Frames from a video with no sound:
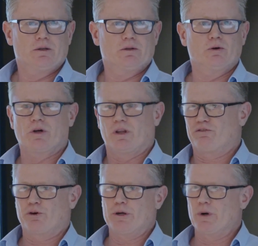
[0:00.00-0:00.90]
Look at the
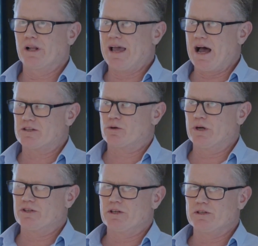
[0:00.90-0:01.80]
frequently asked
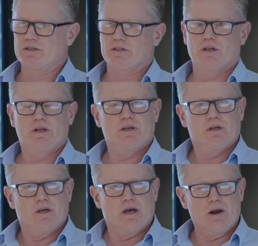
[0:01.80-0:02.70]
questions,
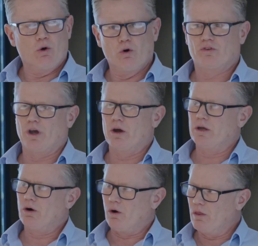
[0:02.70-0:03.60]
and
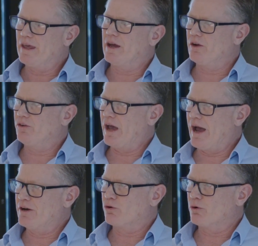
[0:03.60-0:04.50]
also on there is our
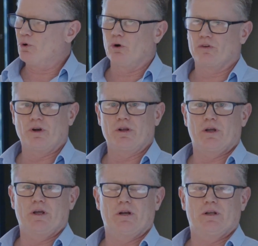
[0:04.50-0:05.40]
annual reports. And
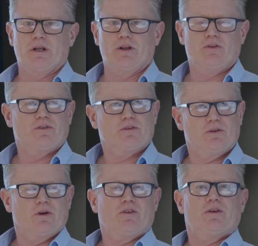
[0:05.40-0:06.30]
it's
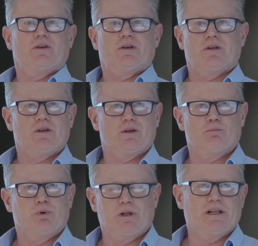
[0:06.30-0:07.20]
I
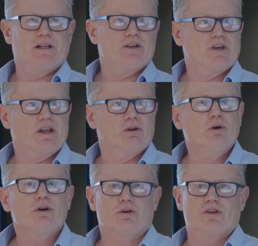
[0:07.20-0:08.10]
completely sound
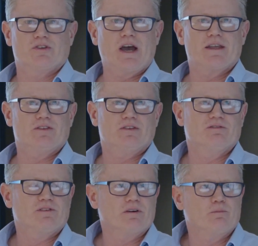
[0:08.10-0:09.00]
ludicrous saying this in
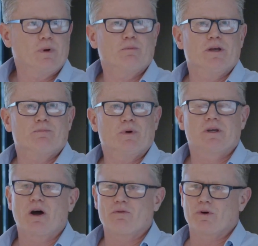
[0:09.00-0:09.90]
front of the public, but
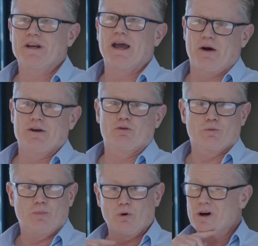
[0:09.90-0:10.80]
go and read our annual
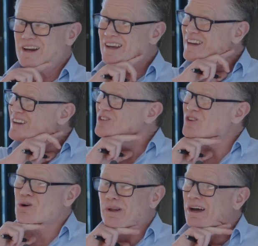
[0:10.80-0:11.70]
report, because
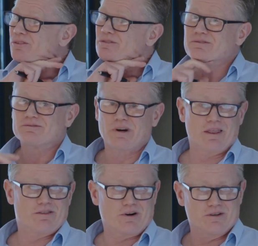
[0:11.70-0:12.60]
normally I'd
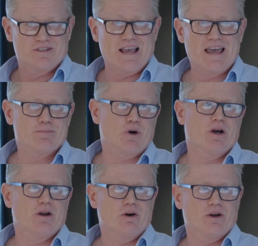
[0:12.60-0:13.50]
rather throw sand in my
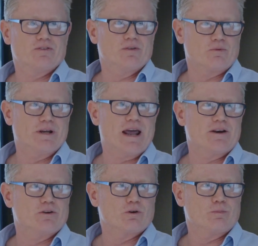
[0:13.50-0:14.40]
own eyes than read
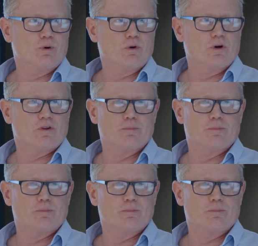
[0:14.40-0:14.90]
annual reports.